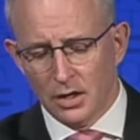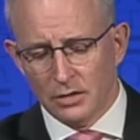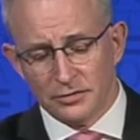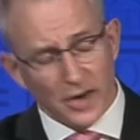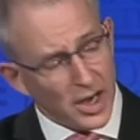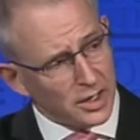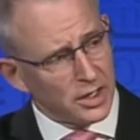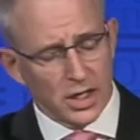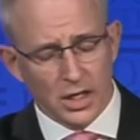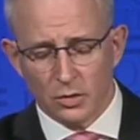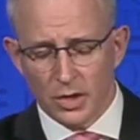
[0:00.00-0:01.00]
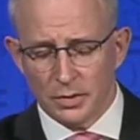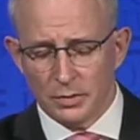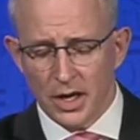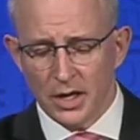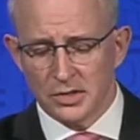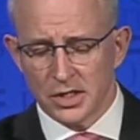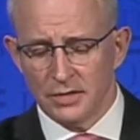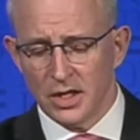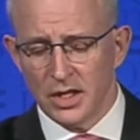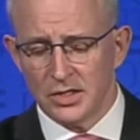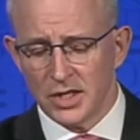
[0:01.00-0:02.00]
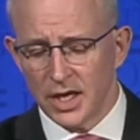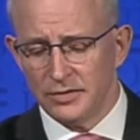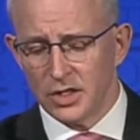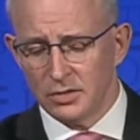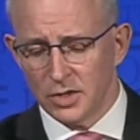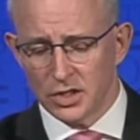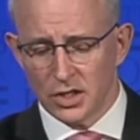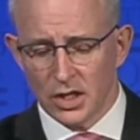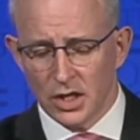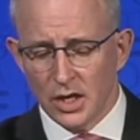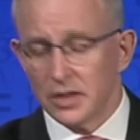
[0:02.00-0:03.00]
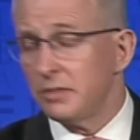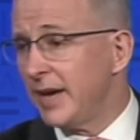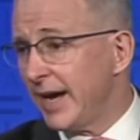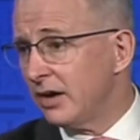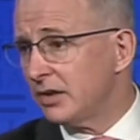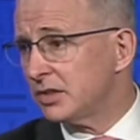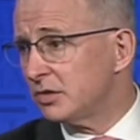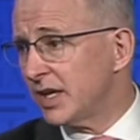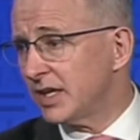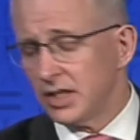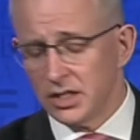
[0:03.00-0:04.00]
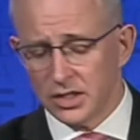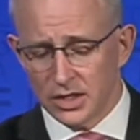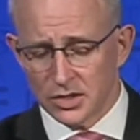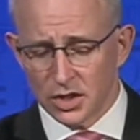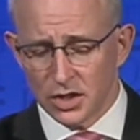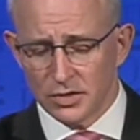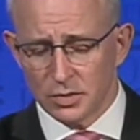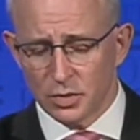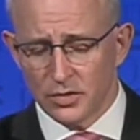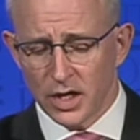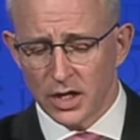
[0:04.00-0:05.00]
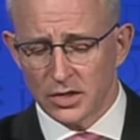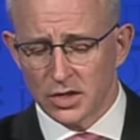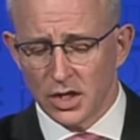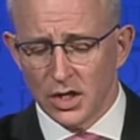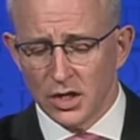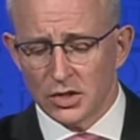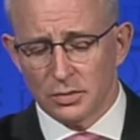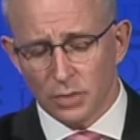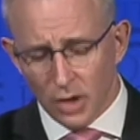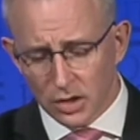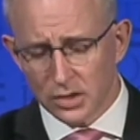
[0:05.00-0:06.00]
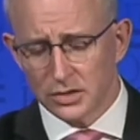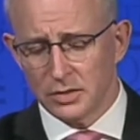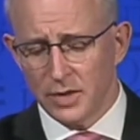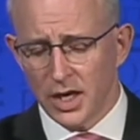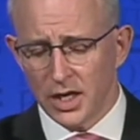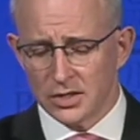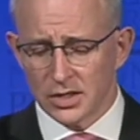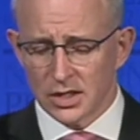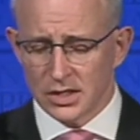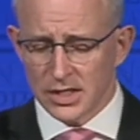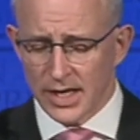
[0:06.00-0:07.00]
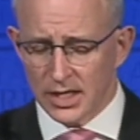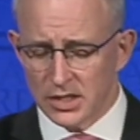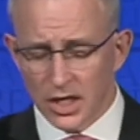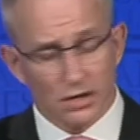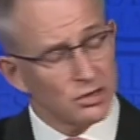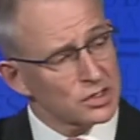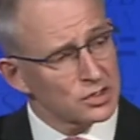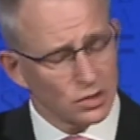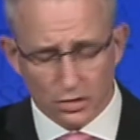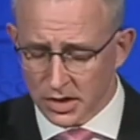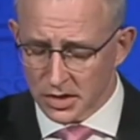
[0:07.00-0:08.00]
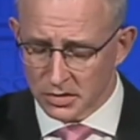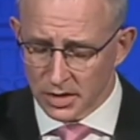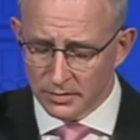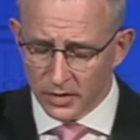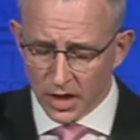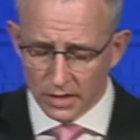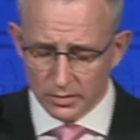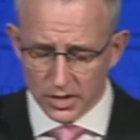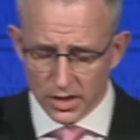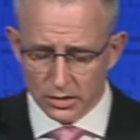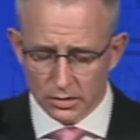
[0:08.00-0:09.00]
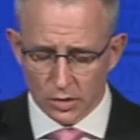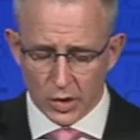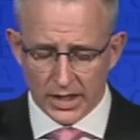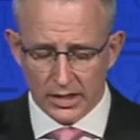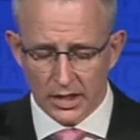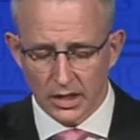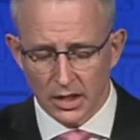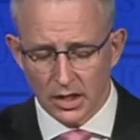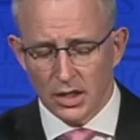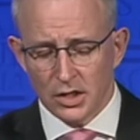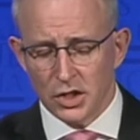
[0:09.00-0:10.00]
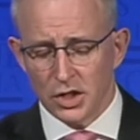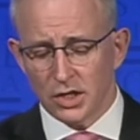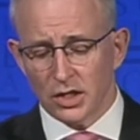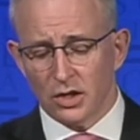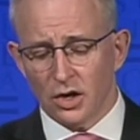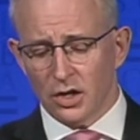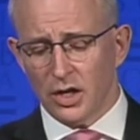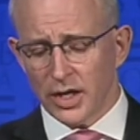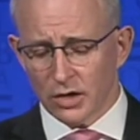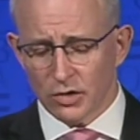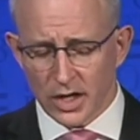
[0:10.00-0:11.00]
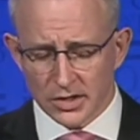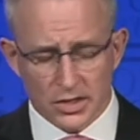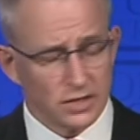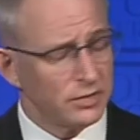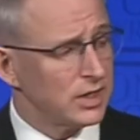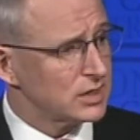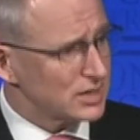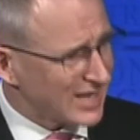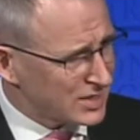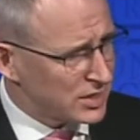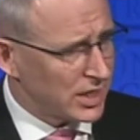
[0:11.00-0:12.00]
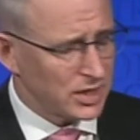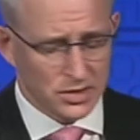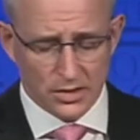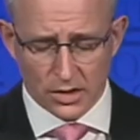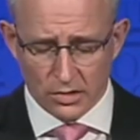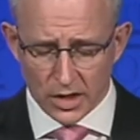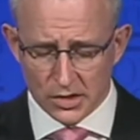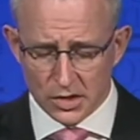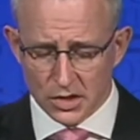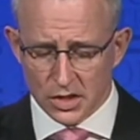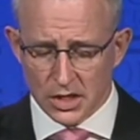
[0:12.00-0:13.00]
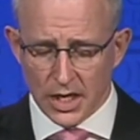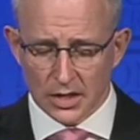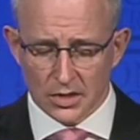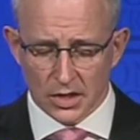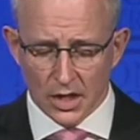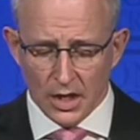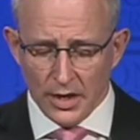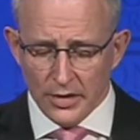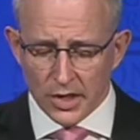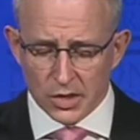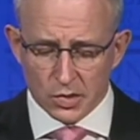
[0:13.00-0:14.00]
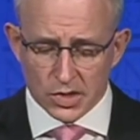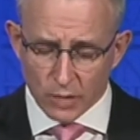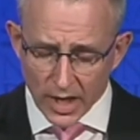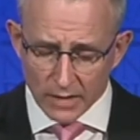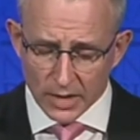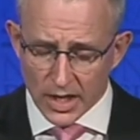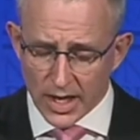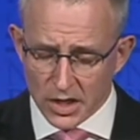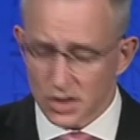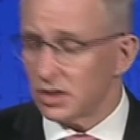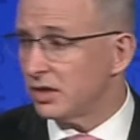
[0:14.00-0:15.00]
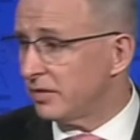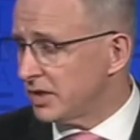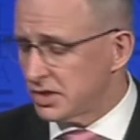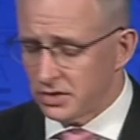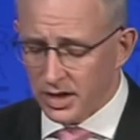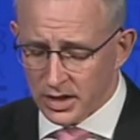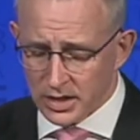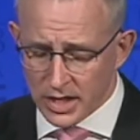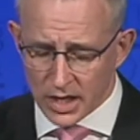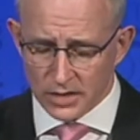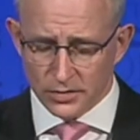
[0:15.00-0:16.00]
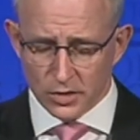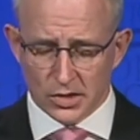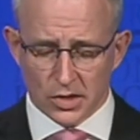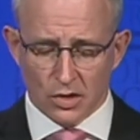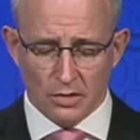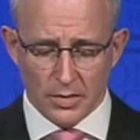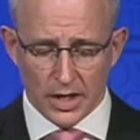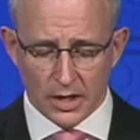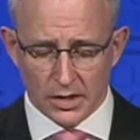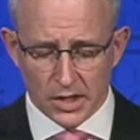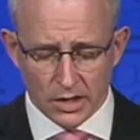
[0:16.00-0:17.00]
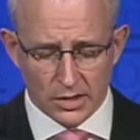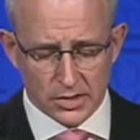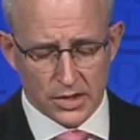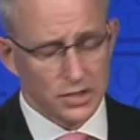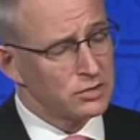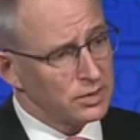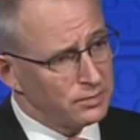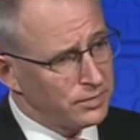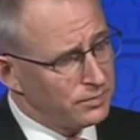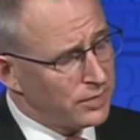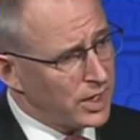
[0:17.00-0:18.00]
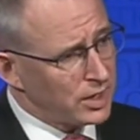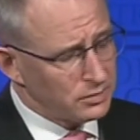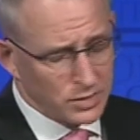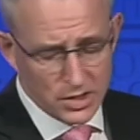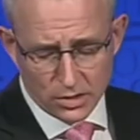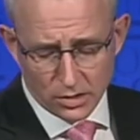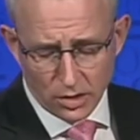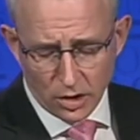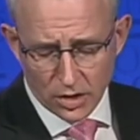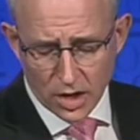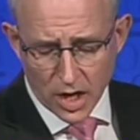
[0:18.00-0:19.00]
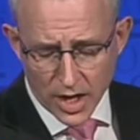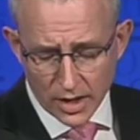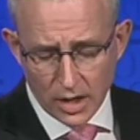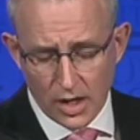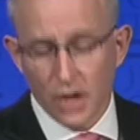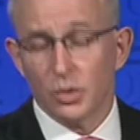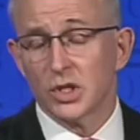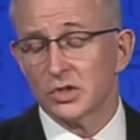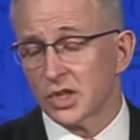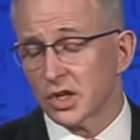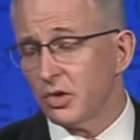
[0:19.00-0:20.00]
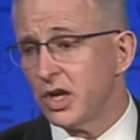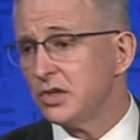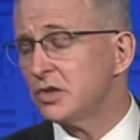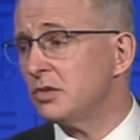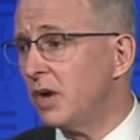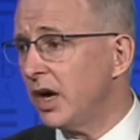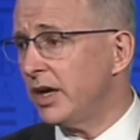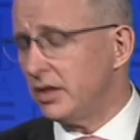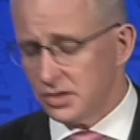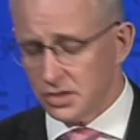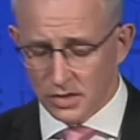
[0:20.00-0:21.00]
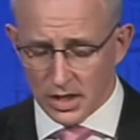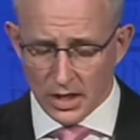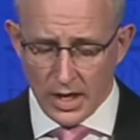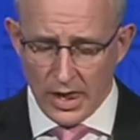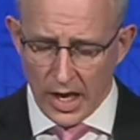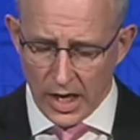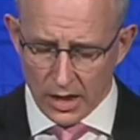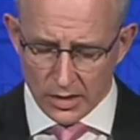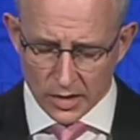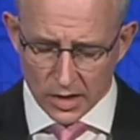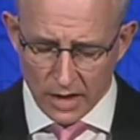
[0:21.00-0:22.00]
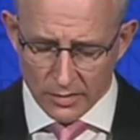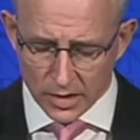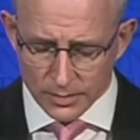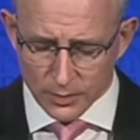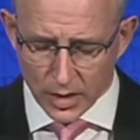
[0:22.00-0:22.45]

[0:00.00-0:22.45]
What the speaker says: Finally, we propose to give the E-Safety Commissioner the power to direct internet service providers to block domains that contain terrorist or extreme violent material quickly during an online crisis event such as the Christchurch attacks. This was a recommendation of the Australian Task Force to combat terrorist and extreme violent material online, which was agreed to by industry and the government.